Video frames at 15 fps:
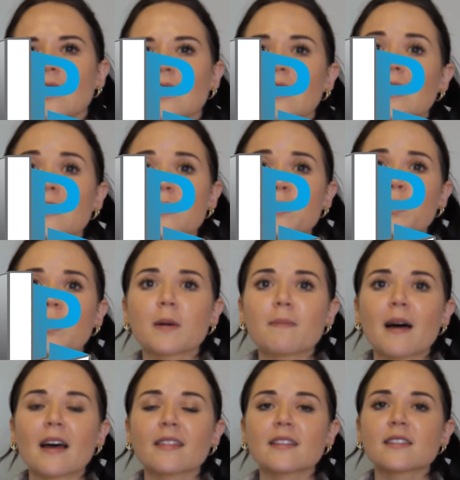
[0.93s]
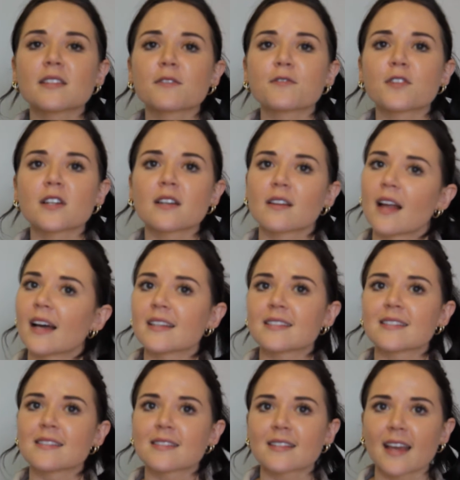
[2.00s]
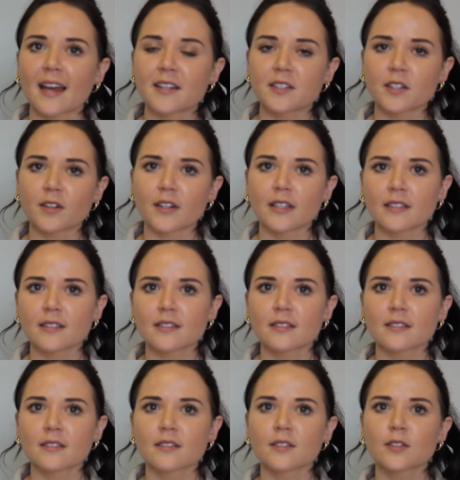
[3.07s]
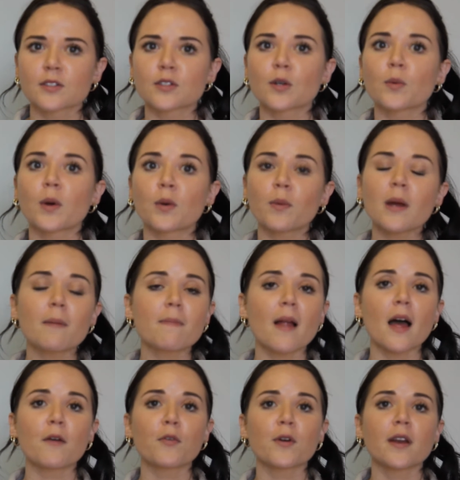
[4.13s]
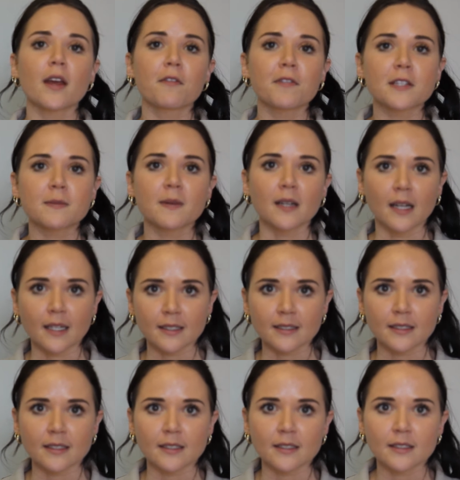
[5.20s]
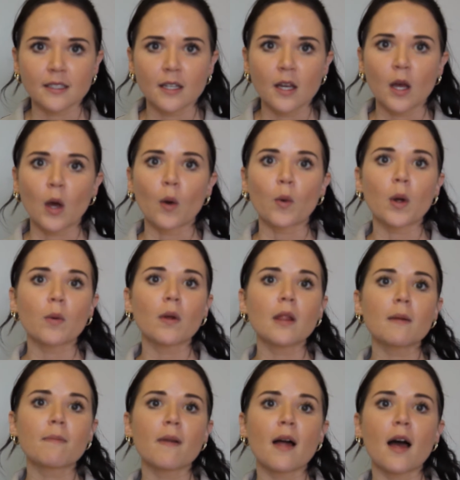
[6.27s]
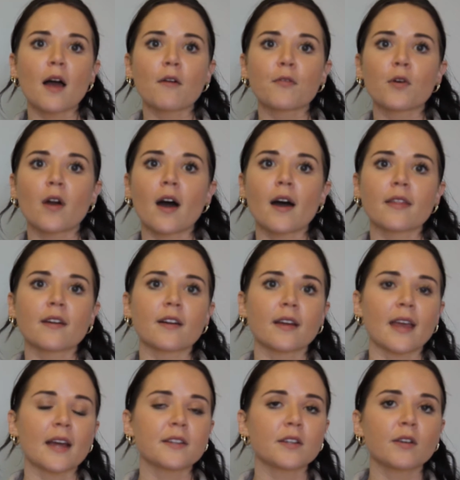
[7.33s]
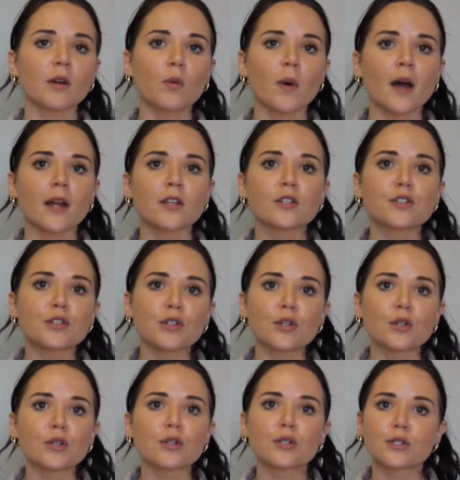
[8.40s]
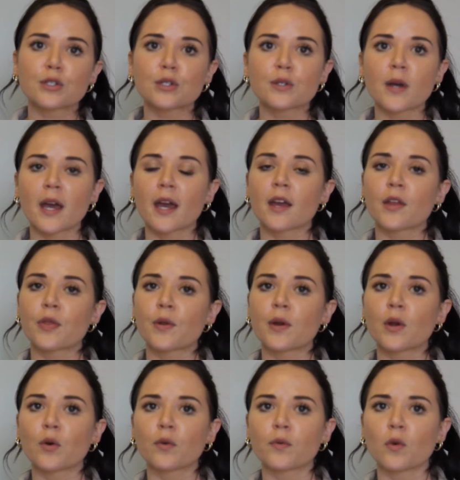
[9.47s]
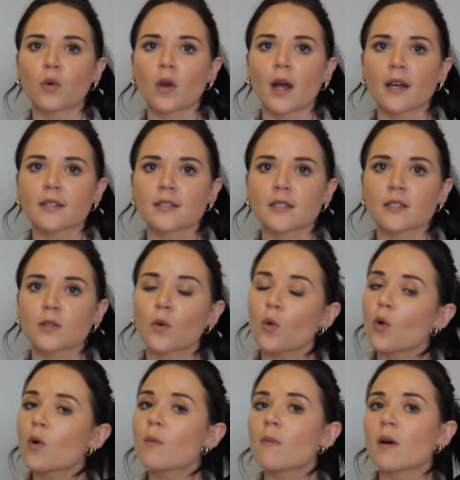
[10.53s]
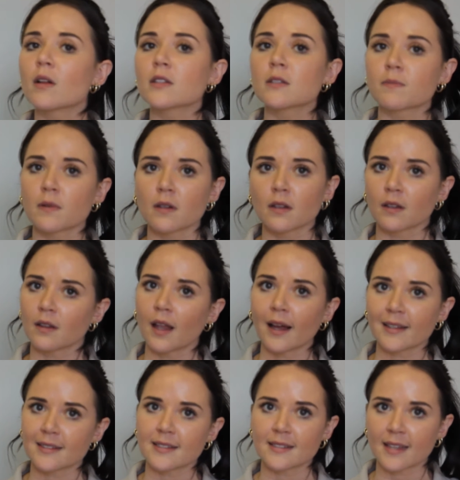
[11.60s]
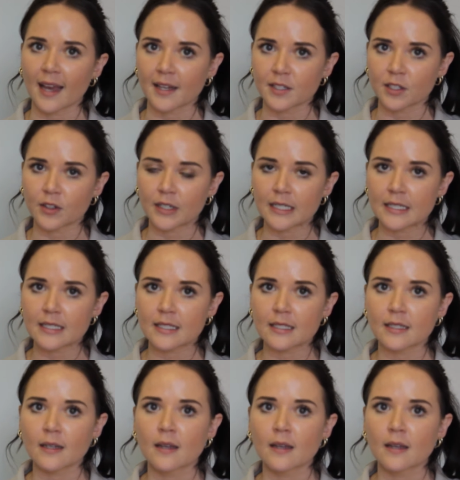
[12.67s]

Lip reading: Let's talk about the different license categories. So when we apply for an FSP license, we will apply for either a category 1, 2, 2A, 3 or 4 license, or multiple license categories.